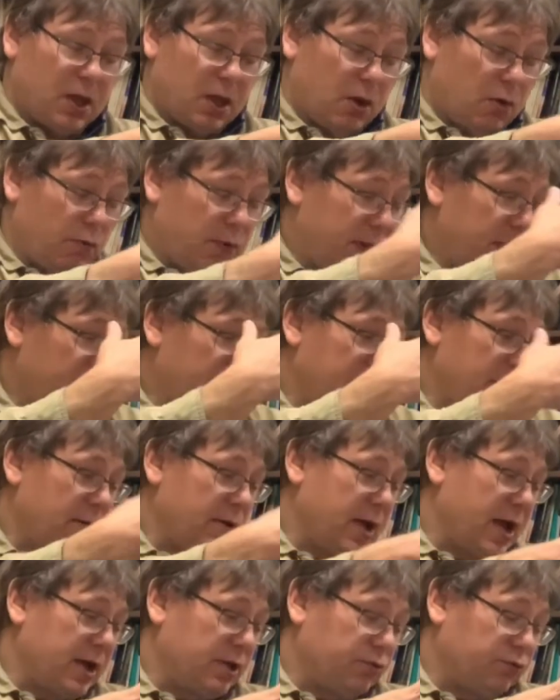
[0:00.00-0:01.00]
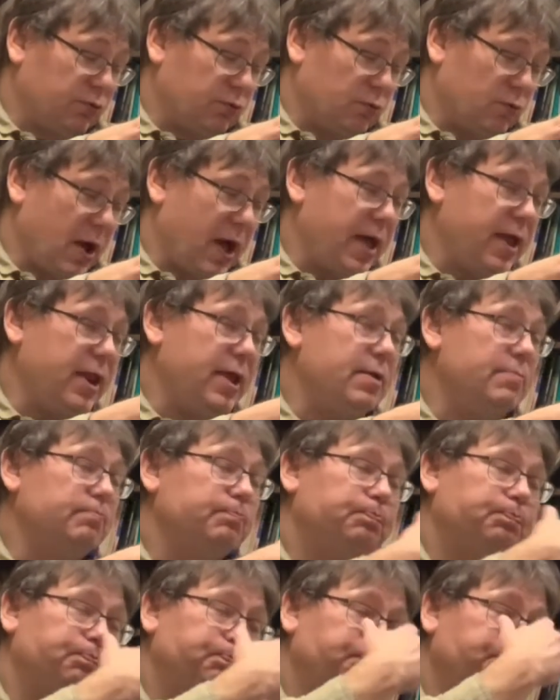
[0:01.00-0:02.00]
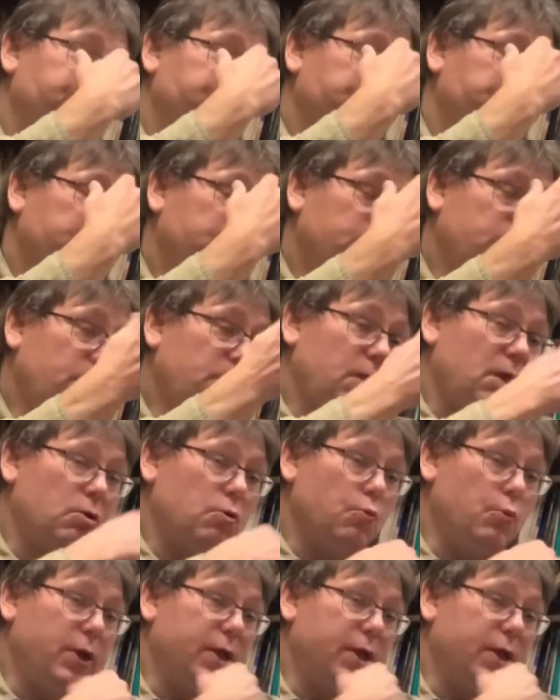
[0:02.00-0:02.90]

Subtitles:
We can interact through writing. We